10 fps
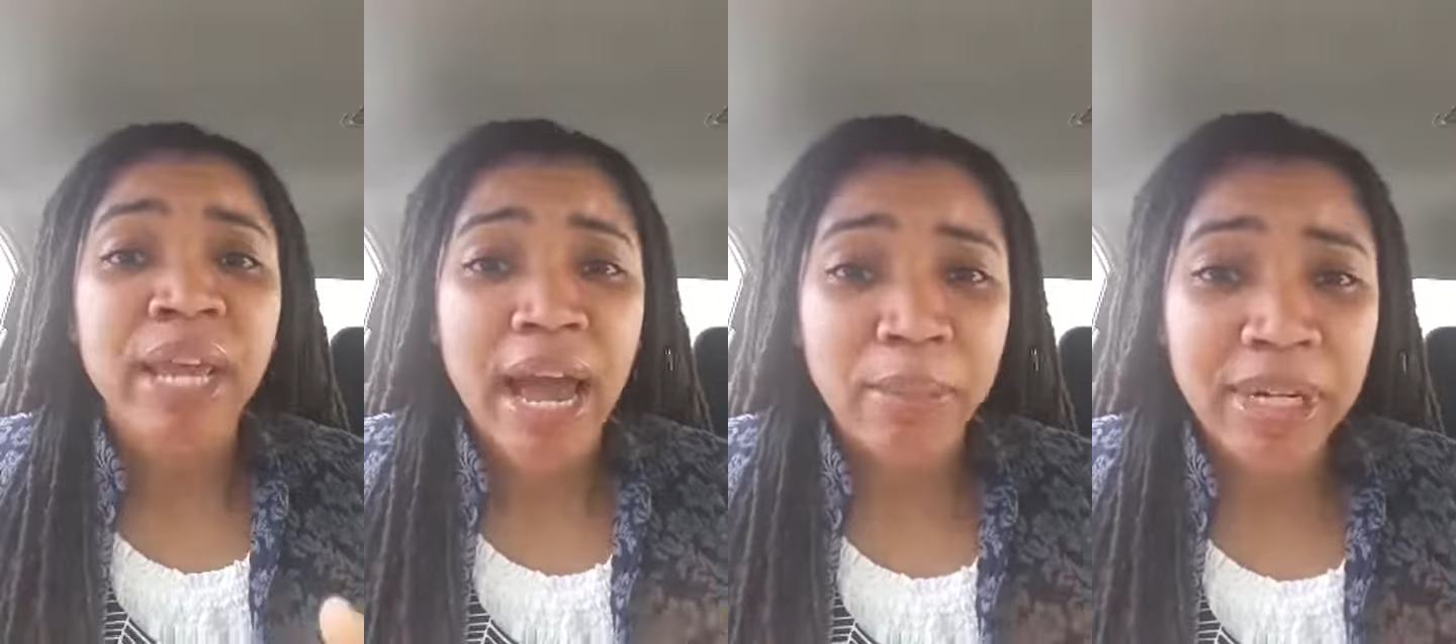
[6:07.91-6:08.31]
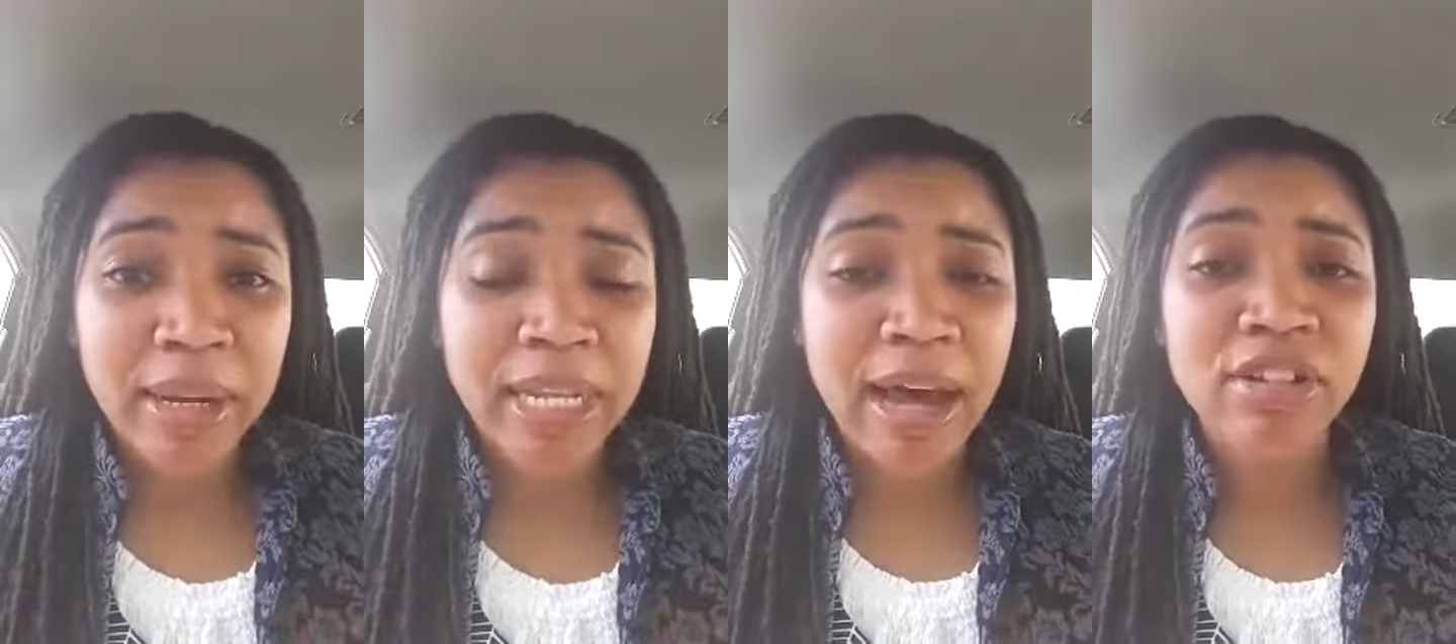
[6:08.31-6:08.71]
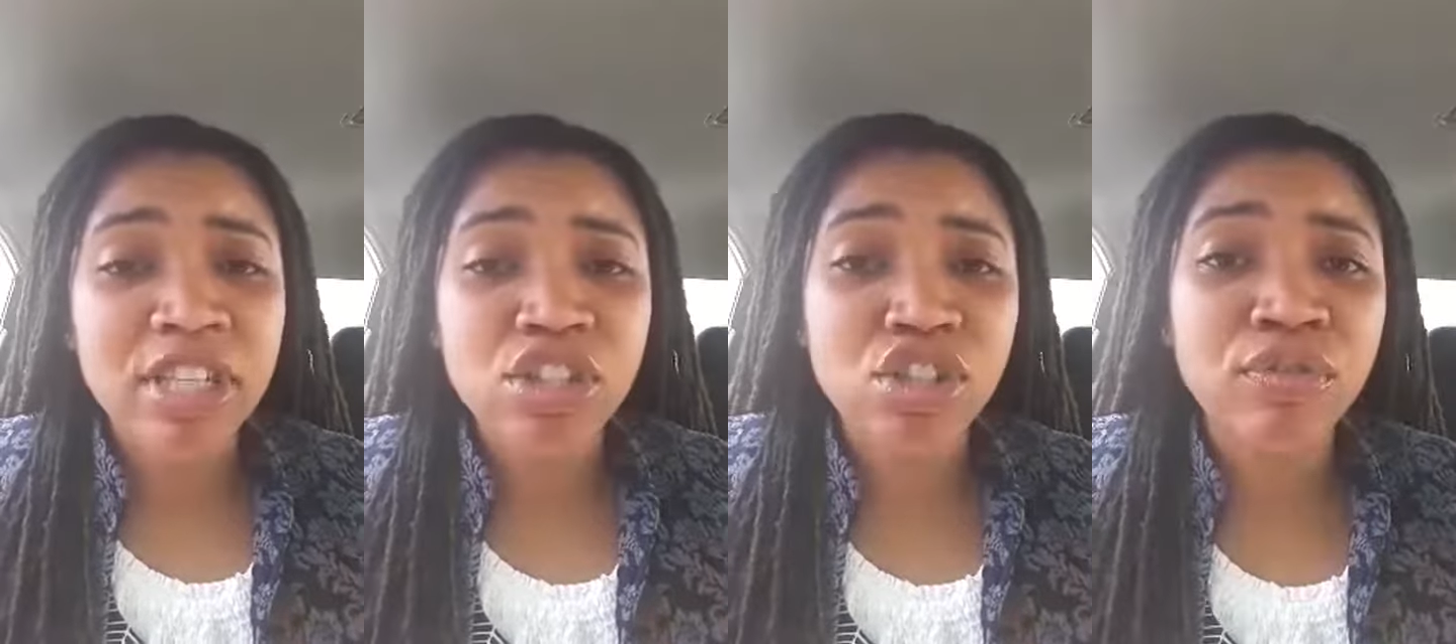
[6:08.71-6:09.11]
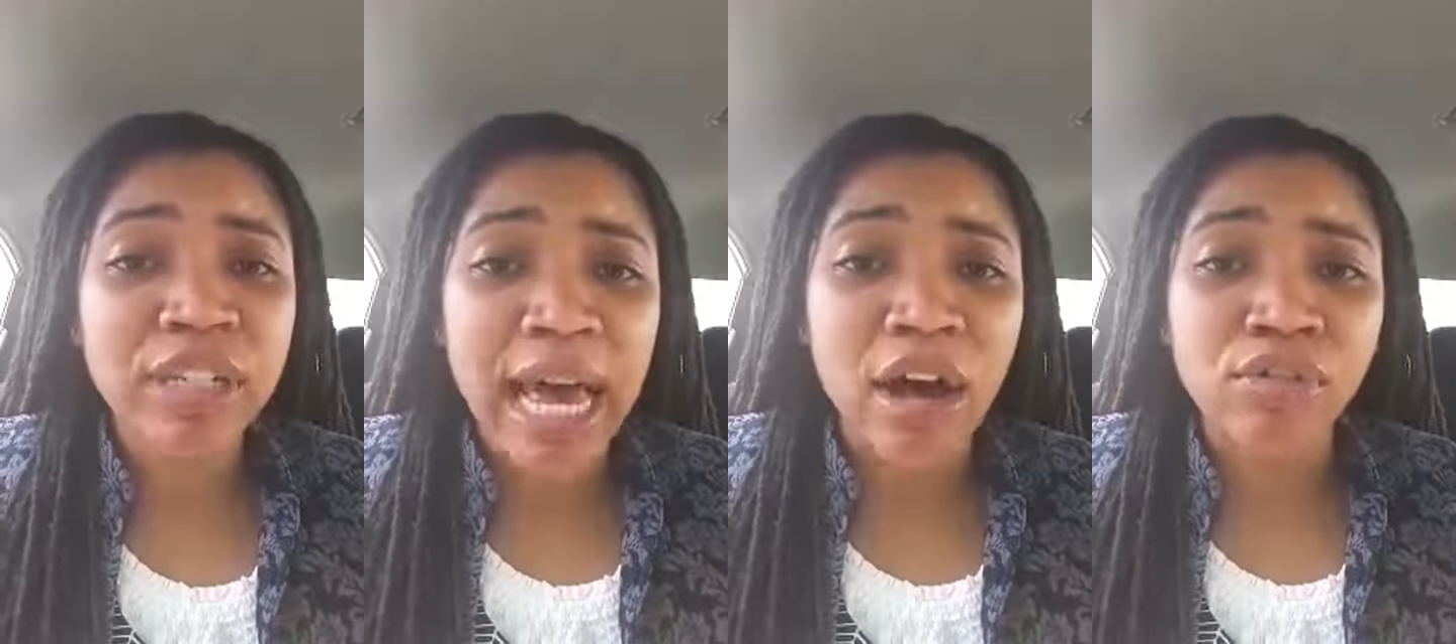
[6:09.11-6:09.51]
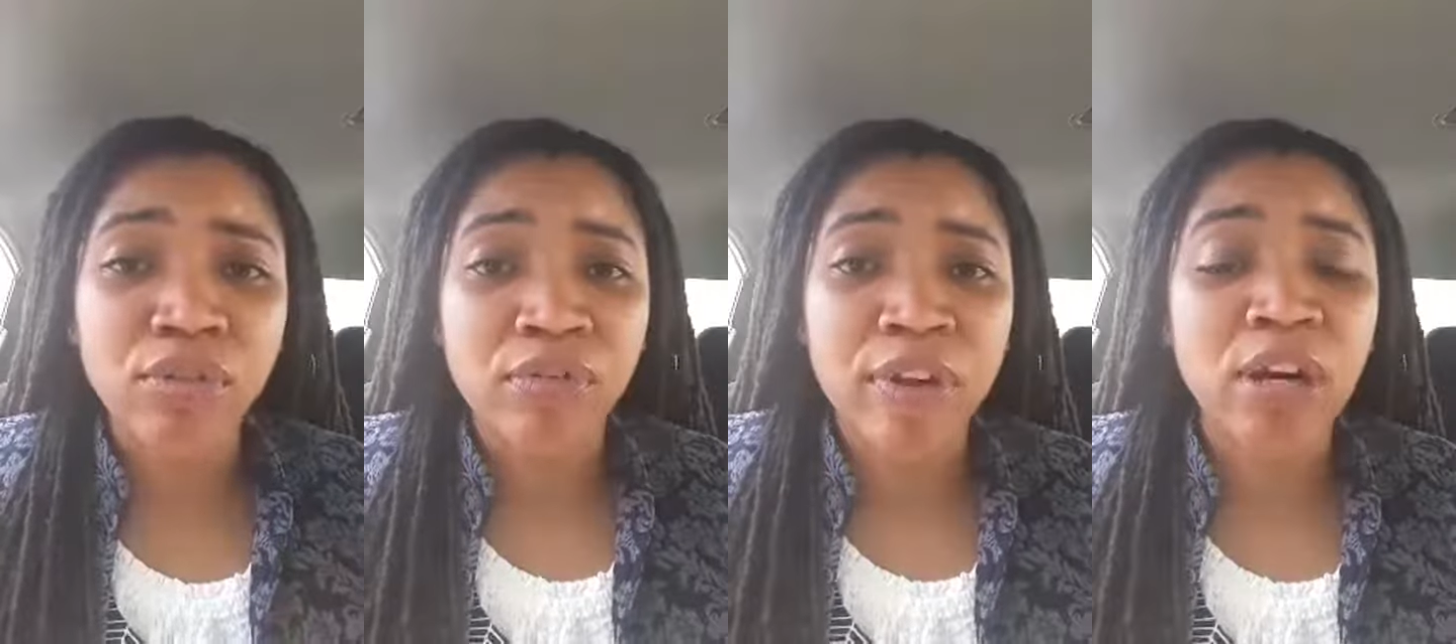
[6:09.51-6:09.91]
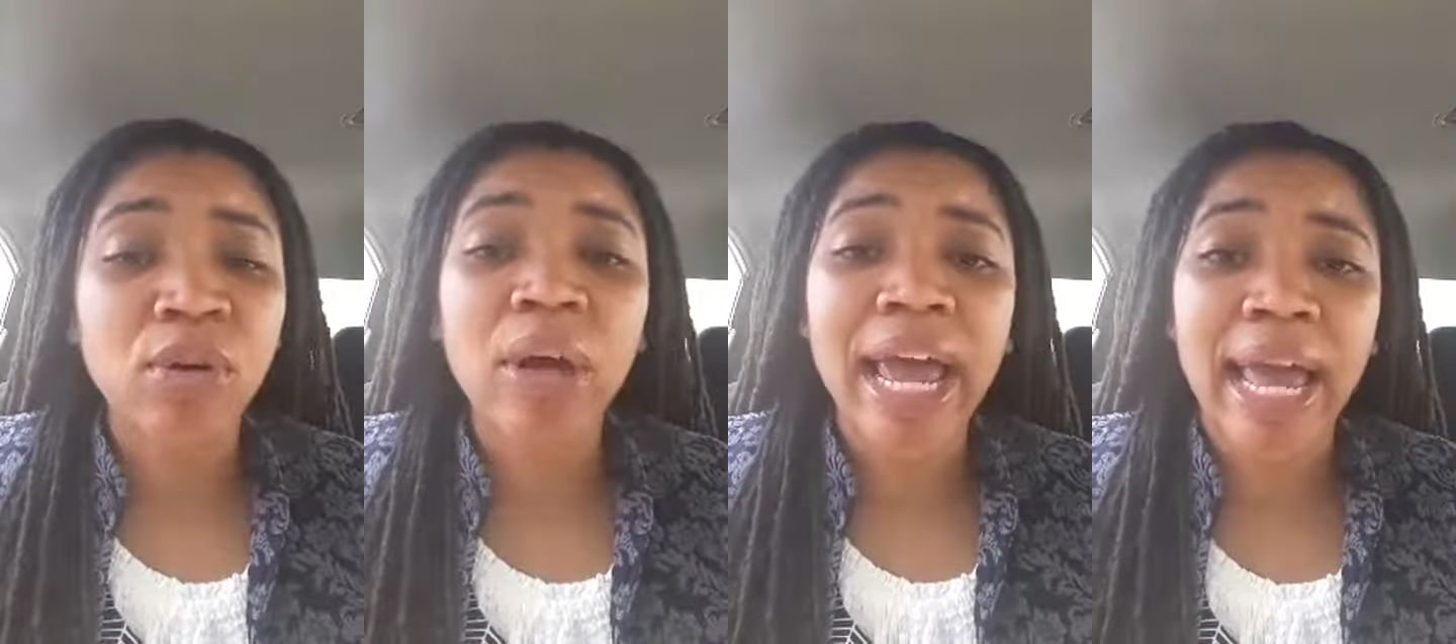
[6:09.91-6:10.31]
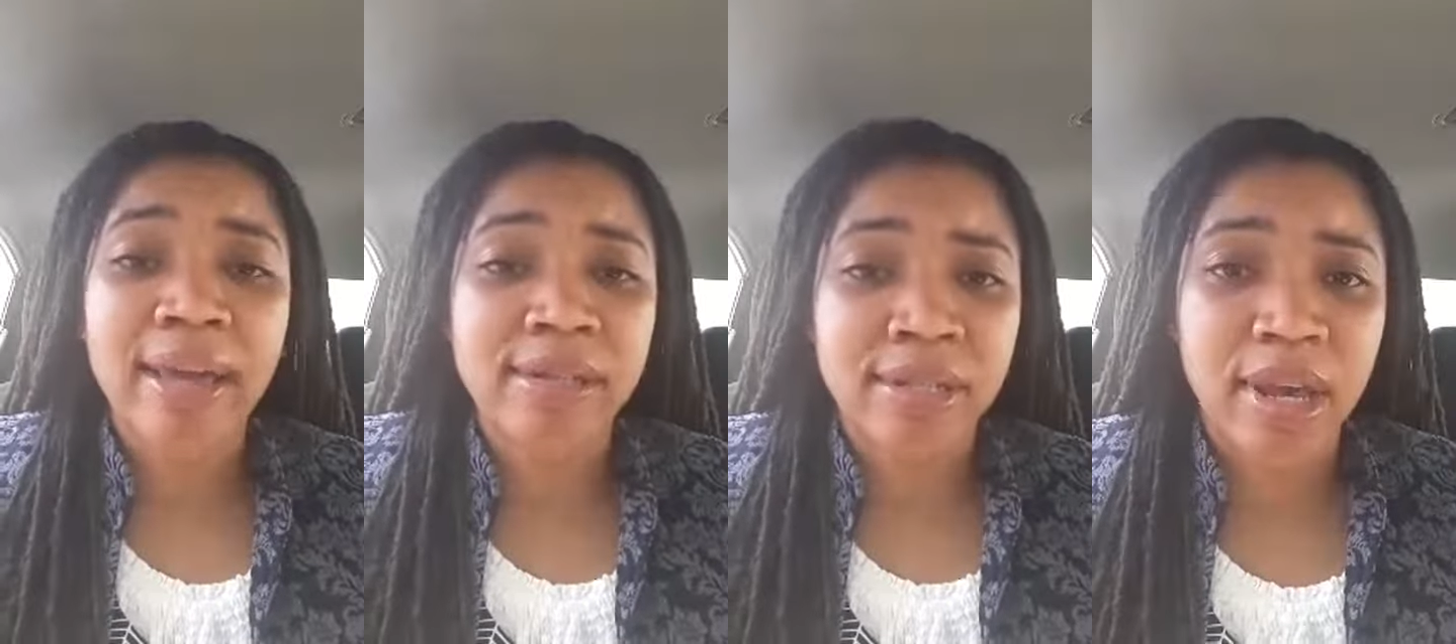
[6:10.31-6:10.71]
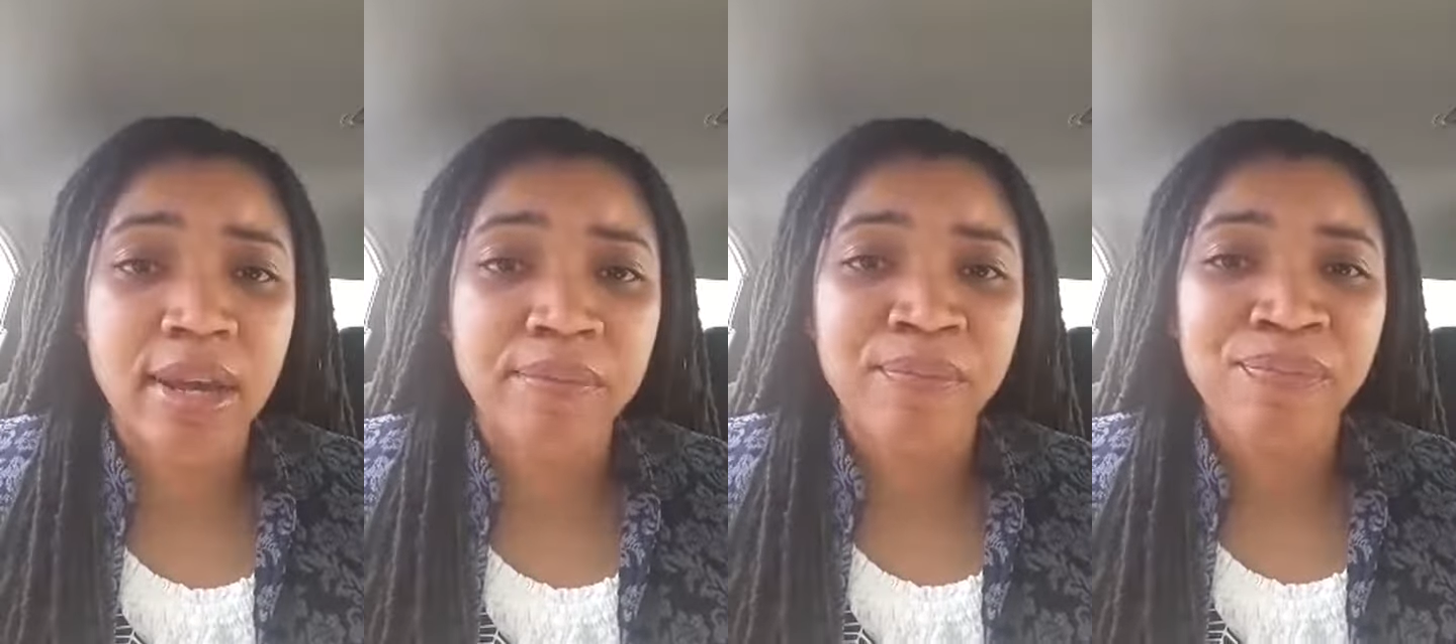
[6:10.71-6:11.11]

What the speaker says: how many allowances you've allowed for federal and state.